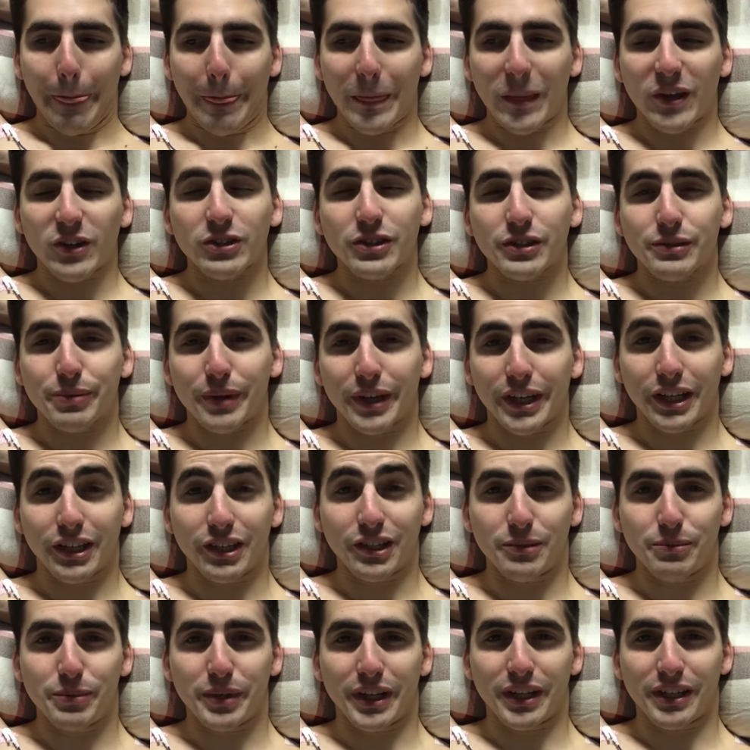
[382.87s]
which is probably
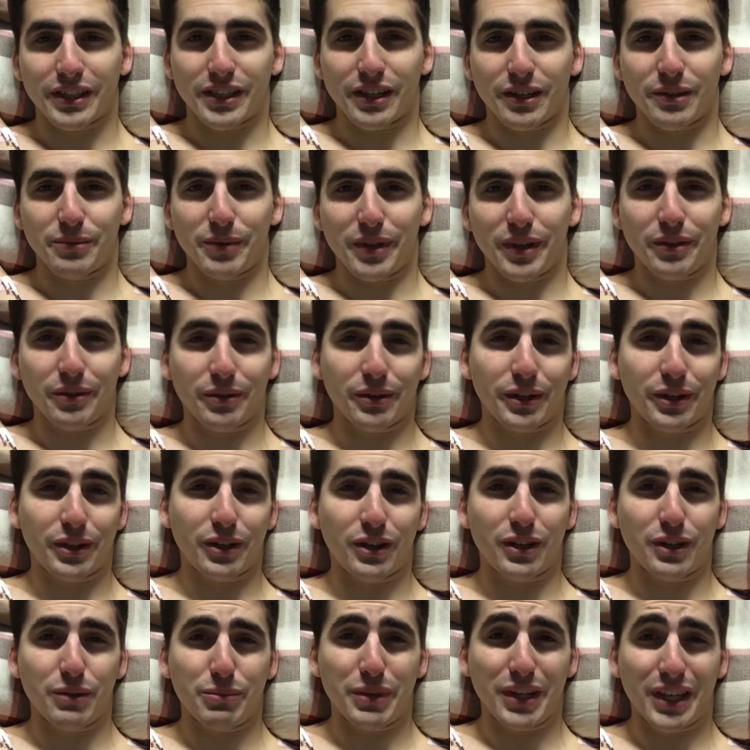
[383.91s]
good because I'd be throwing it
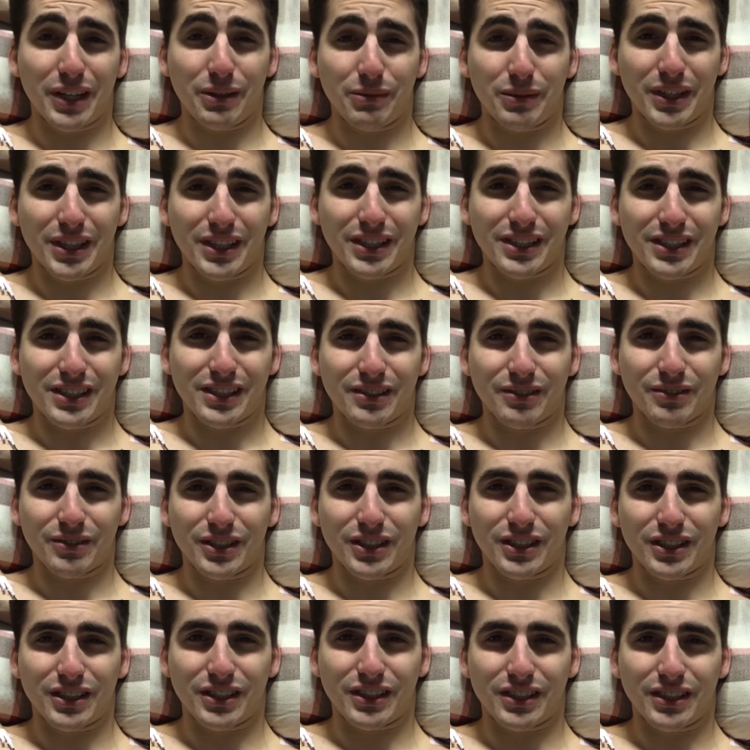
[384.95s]
all up anyways,
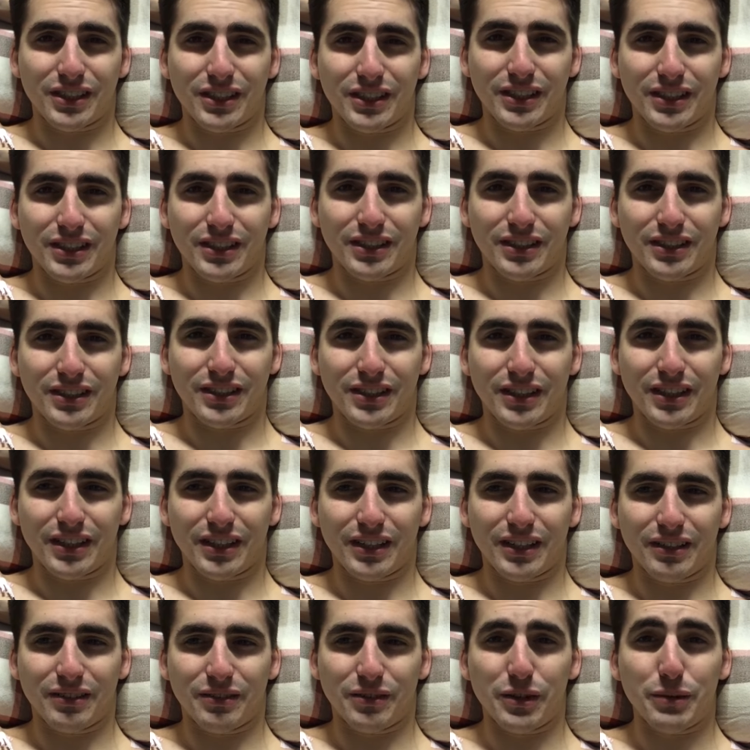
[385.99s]
which isn't
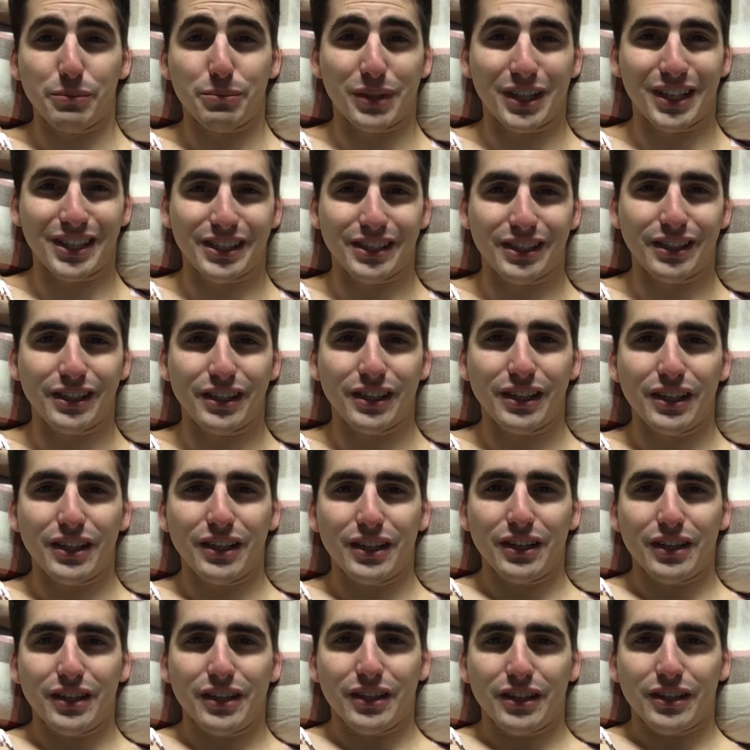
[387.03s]
very pleasant.
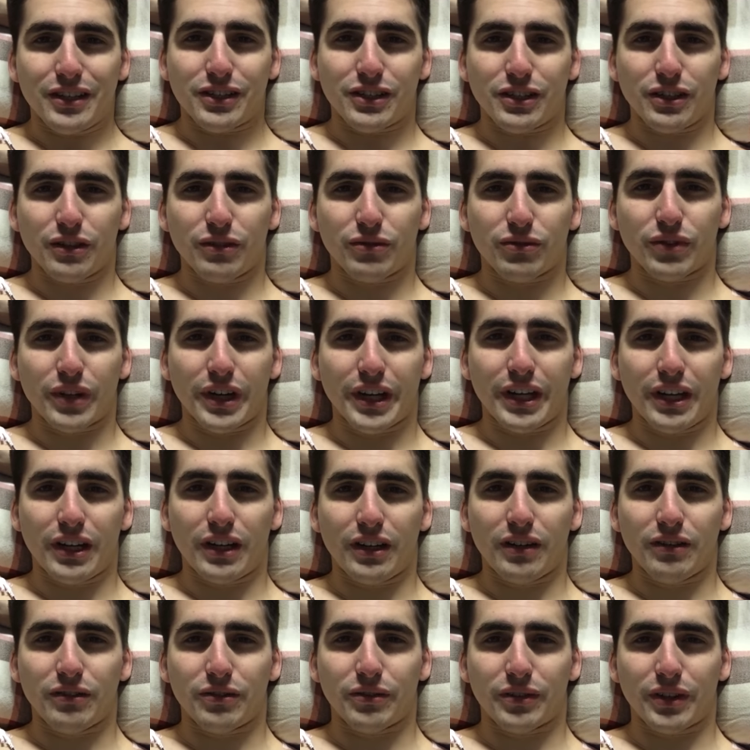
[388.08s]
So for right
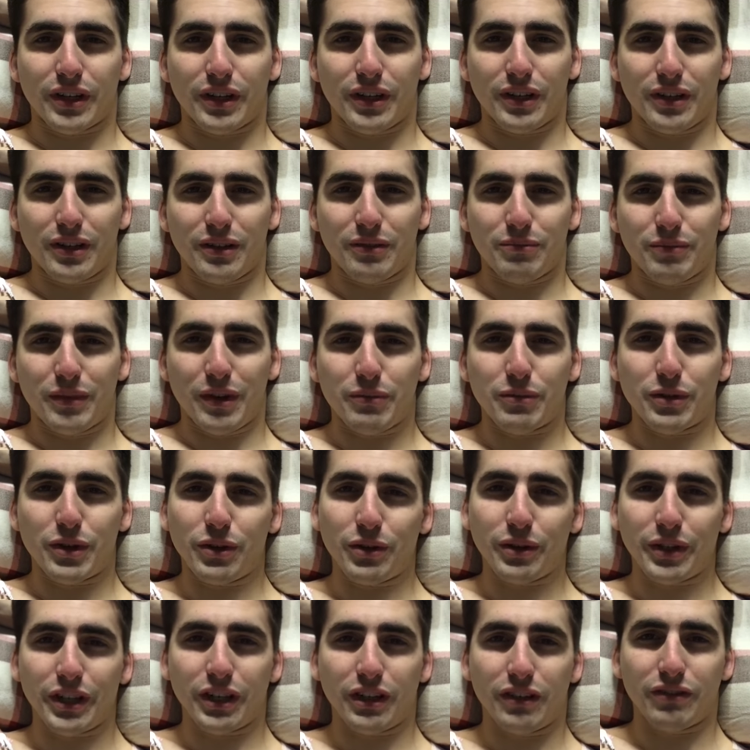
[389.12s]
now, I've been
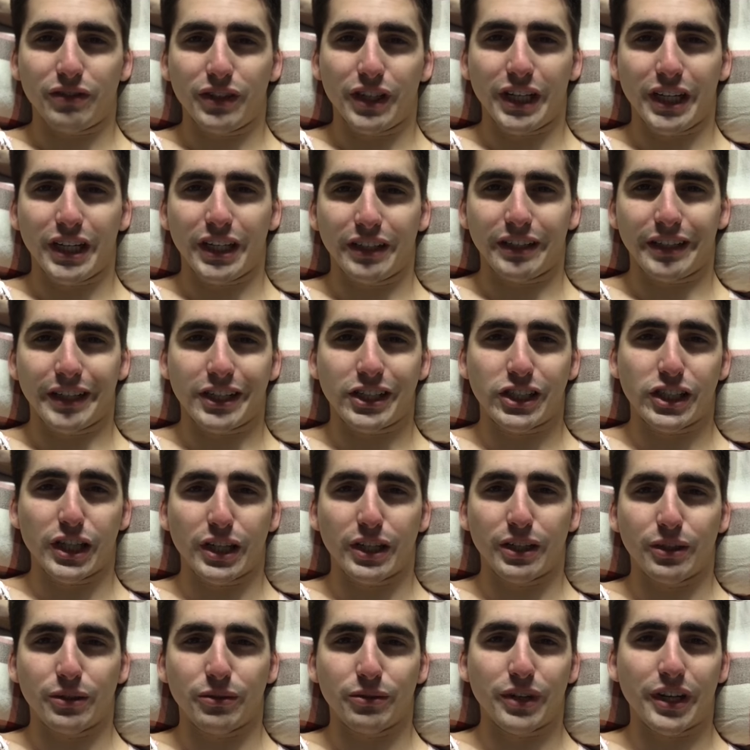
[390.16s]
holding off on eating like
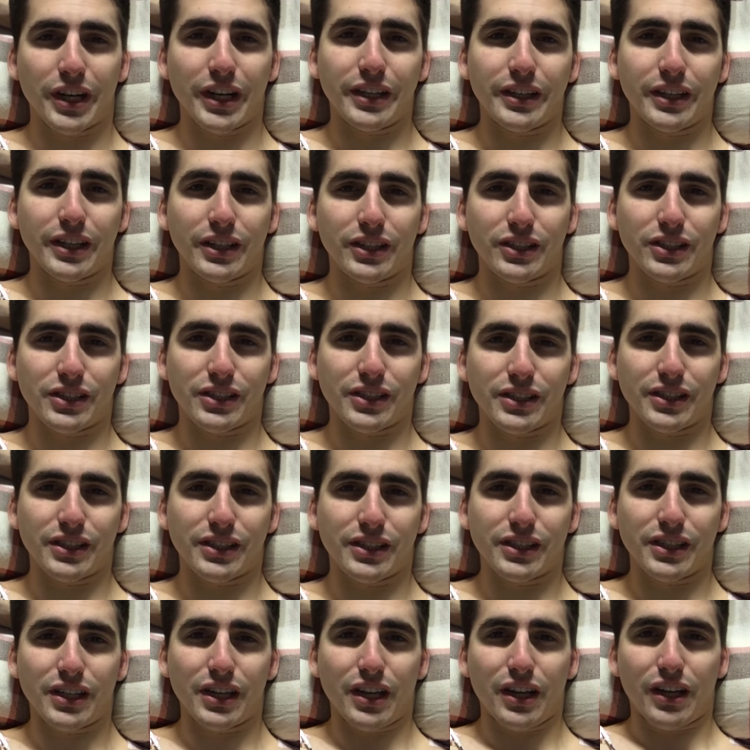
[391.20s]
Jello or anything, just
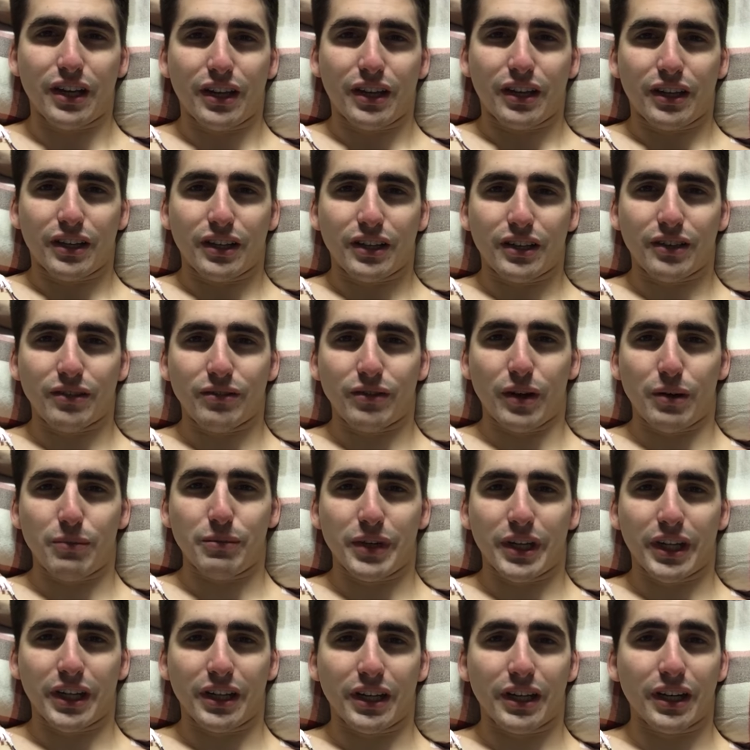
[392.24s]
since the
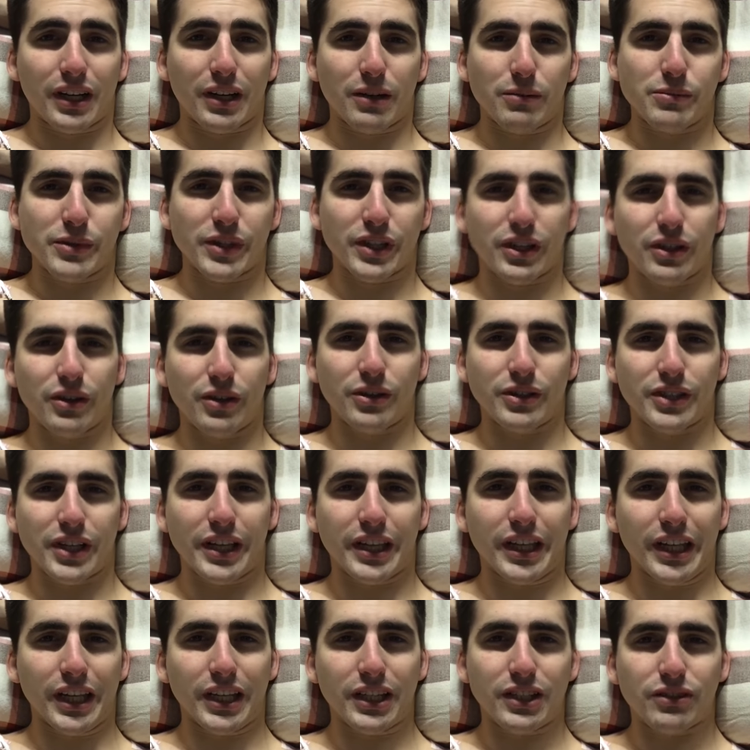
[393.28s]
vomiting kind of comes and goes. I
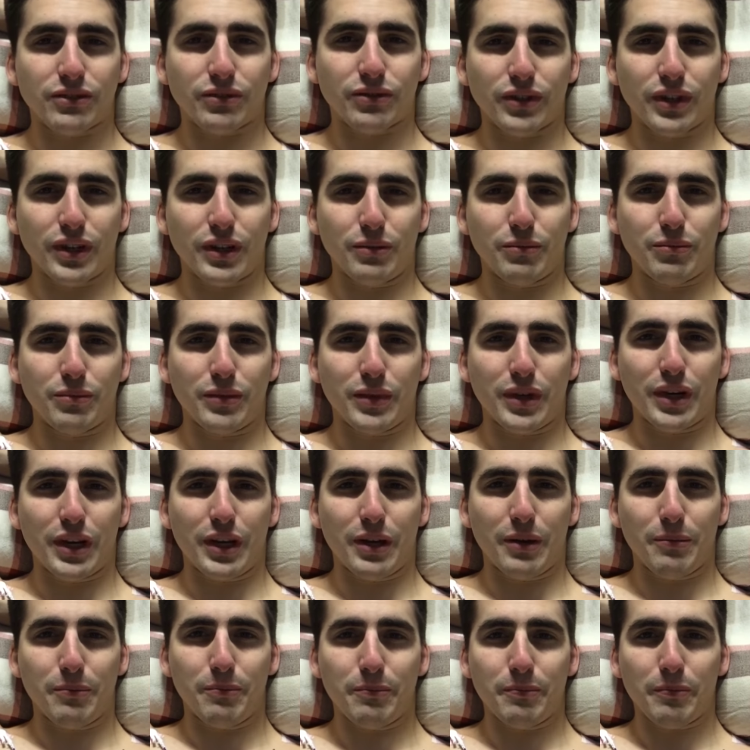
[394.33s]
think it's
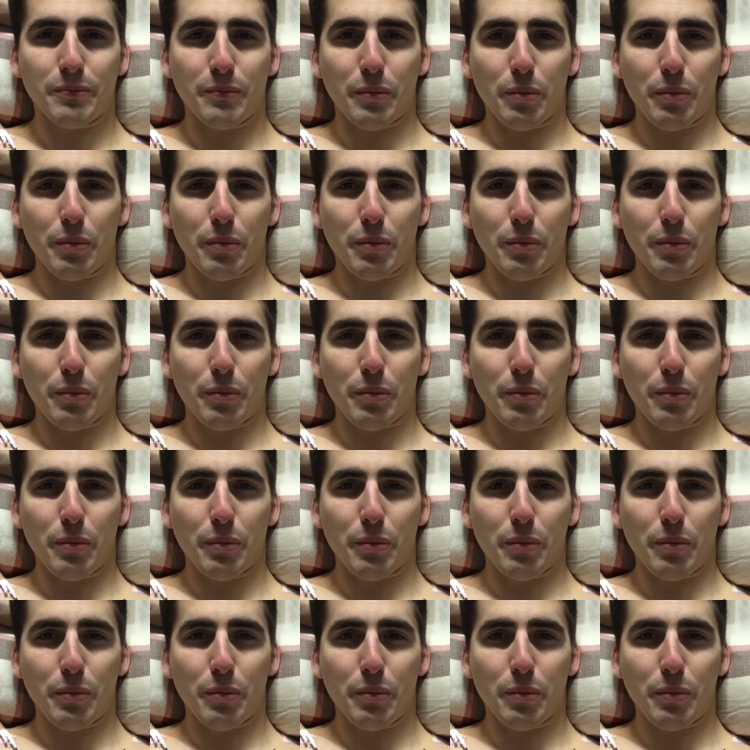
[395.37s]
from